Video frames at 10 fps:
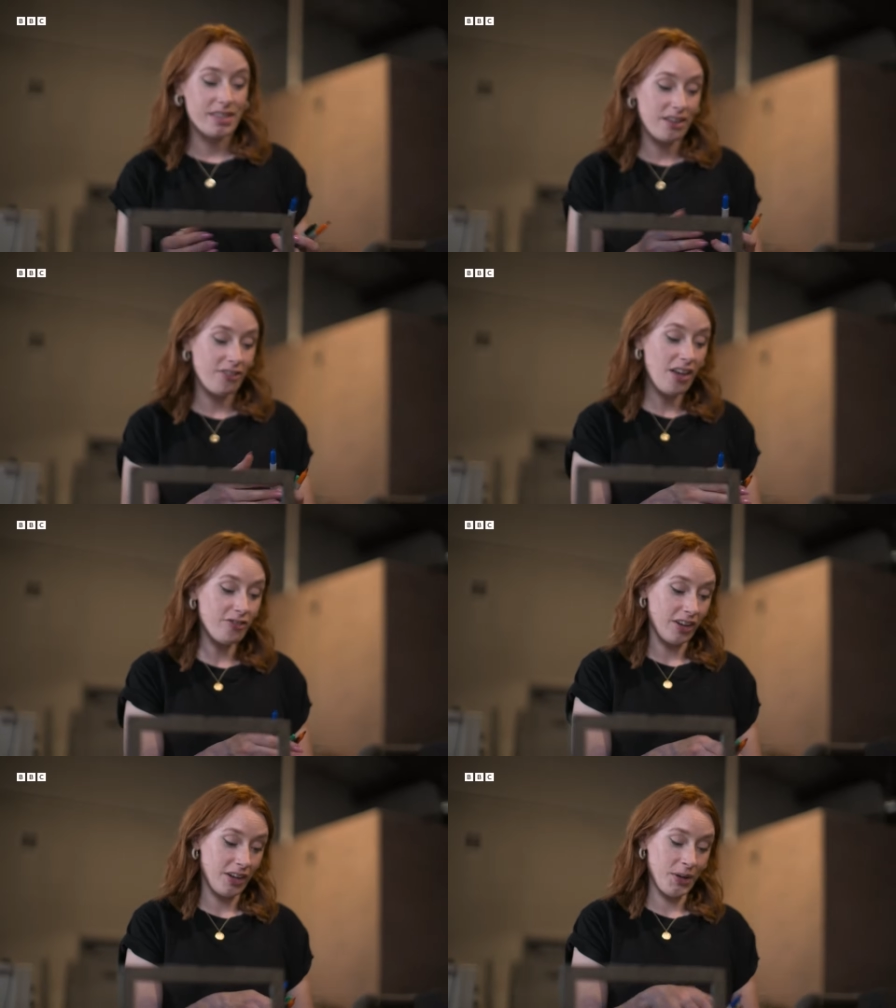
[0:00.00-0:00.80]
that if
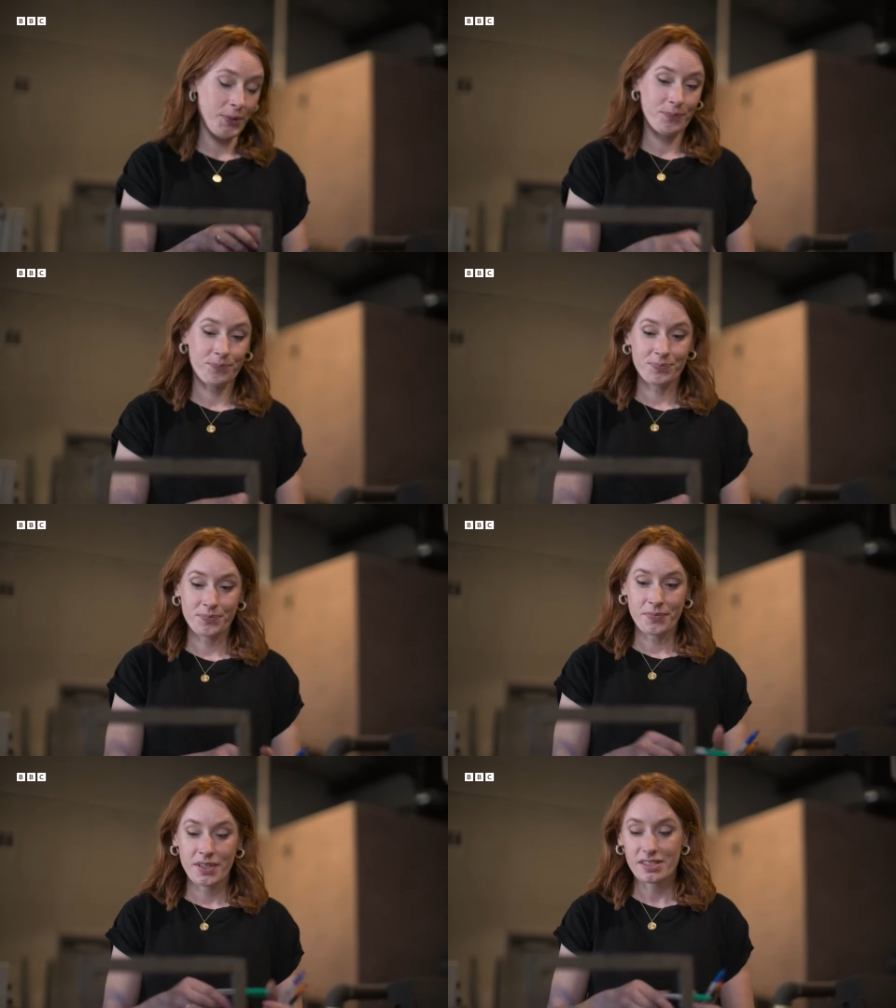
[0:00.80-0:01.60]
ever
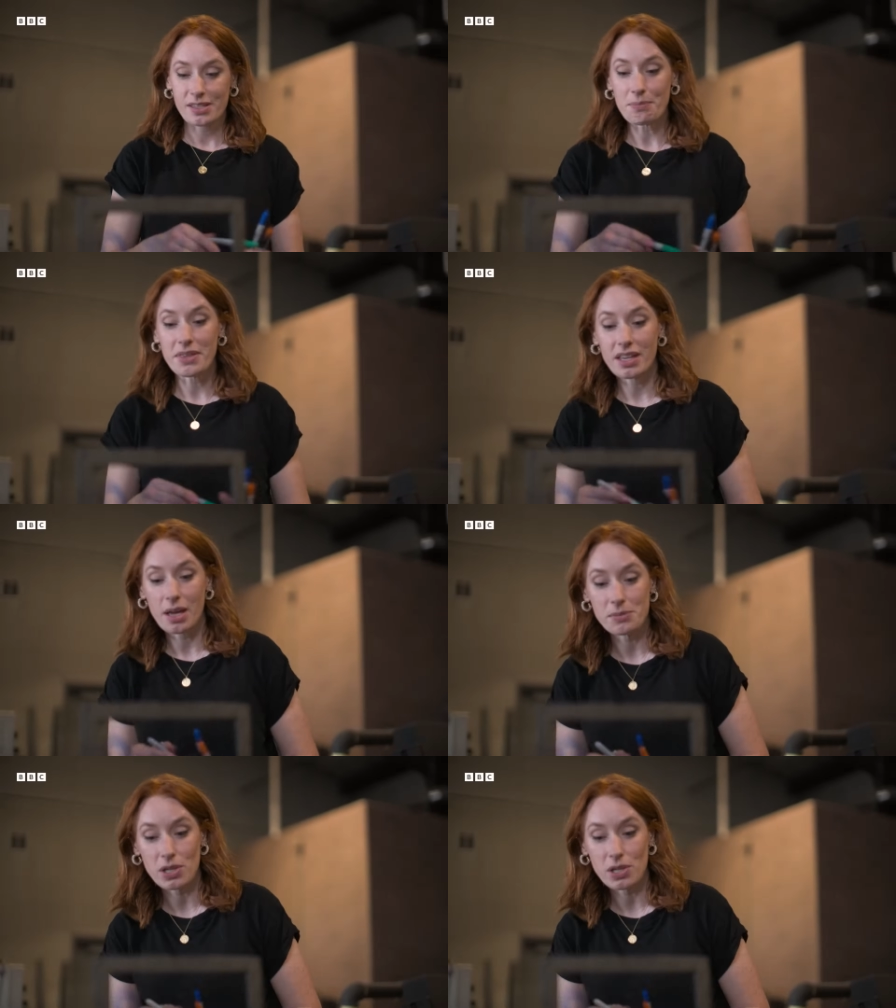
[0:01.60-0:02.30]
something comes